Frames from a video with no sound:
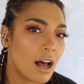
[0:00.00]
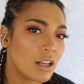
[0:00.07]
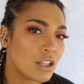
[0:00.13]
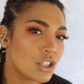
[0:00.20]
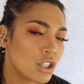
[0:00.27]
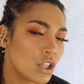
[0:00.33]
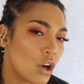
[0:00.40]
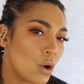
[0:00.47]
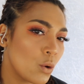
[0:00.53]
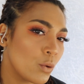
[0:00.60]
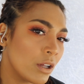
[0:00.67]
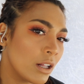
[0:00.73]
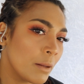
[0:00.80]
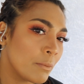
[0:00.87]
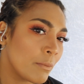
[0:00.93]
So
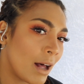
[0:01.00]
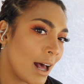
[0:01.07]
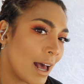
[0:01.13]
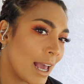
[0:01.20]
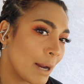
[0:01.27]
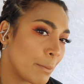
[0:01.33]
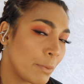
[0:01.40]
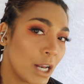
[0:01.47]
will my